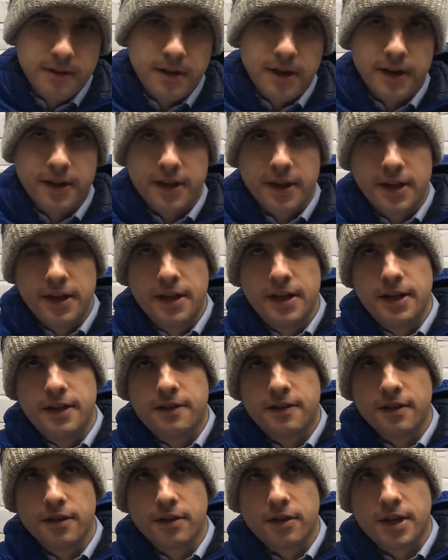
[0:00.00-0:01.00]
I think you need
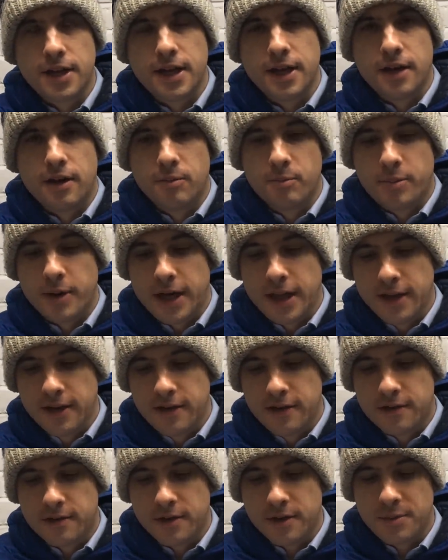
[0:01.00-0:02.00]
to look at it on
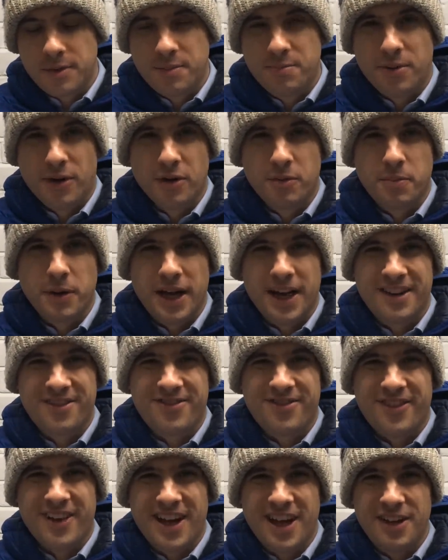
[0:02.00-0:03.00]
balance. I mean, Pogba had
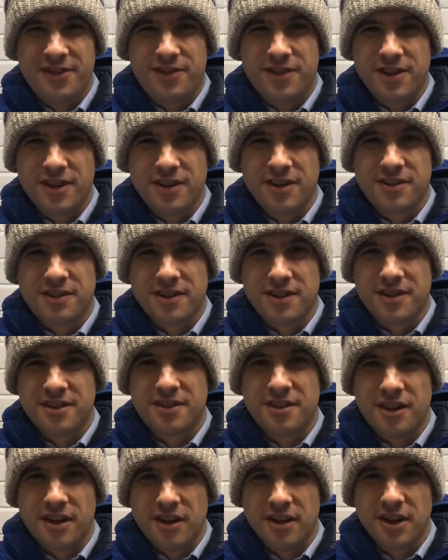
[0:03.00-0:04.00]
5 shots on
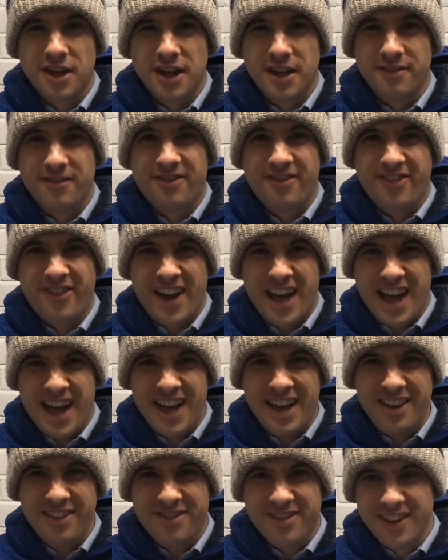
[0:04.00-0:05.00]
target,
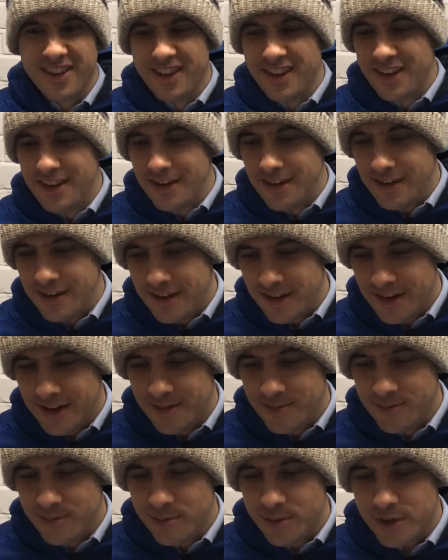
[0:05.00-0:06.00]
5,
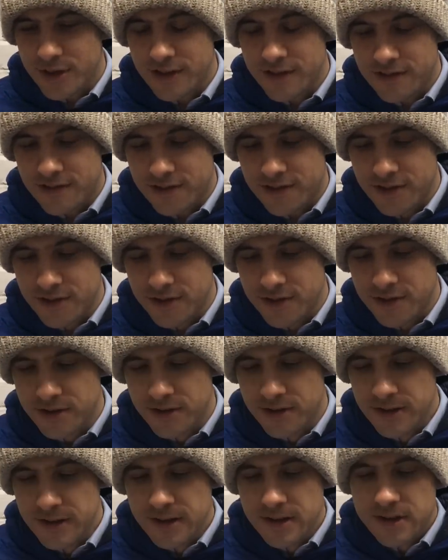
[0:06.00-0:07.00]
but didn't
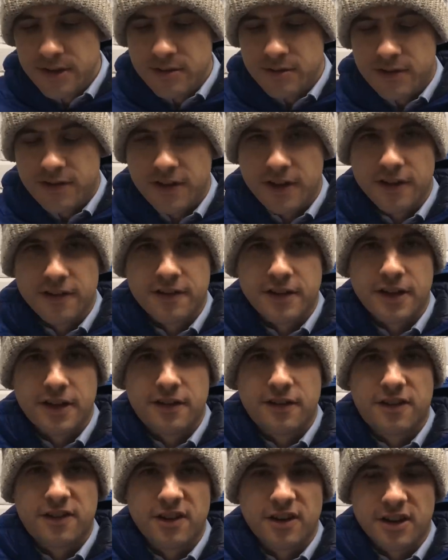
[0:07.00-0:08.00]
score. Richarlison
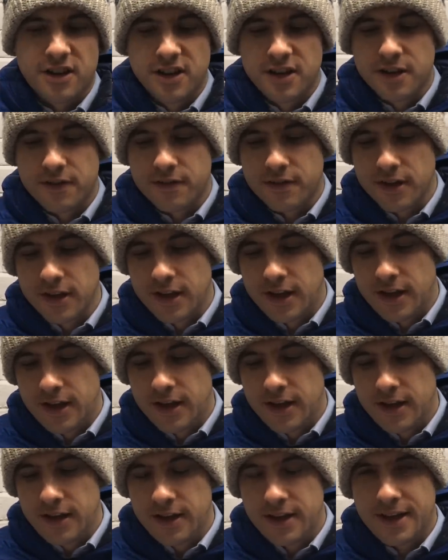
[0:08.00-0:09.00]
had a shot cleared off the
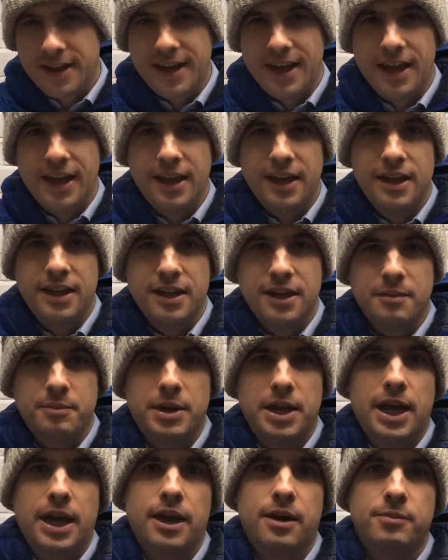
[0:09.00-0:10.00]
line. Kane, I
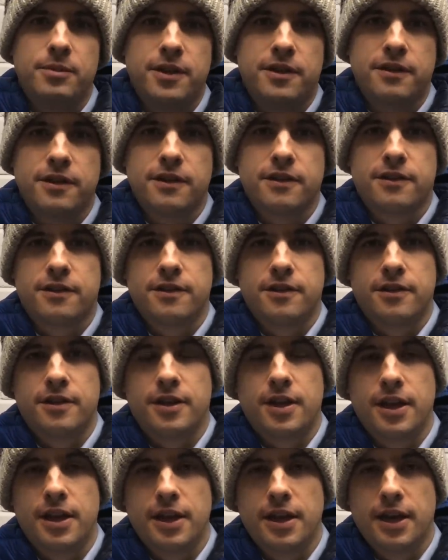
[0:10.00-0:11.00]
mean, how many chances
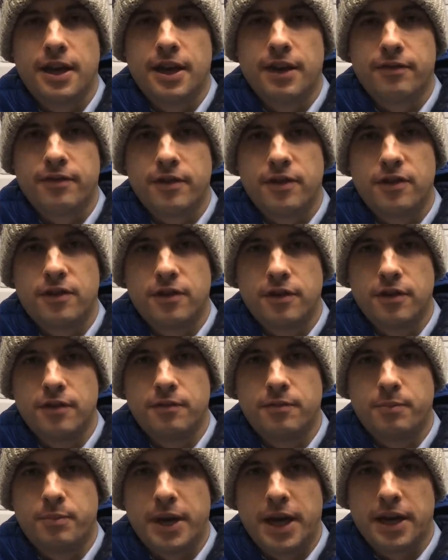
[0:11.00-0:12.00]
did he have and should
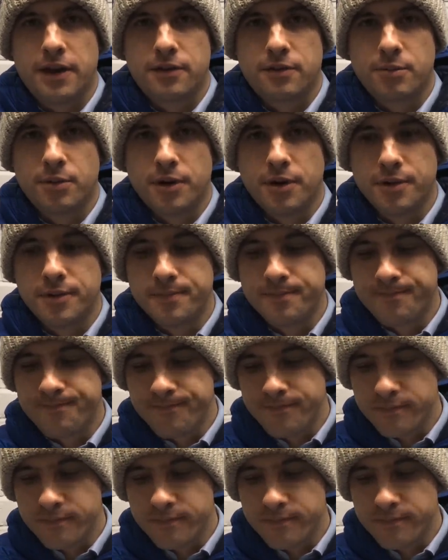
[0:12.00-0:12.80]
have bagged one?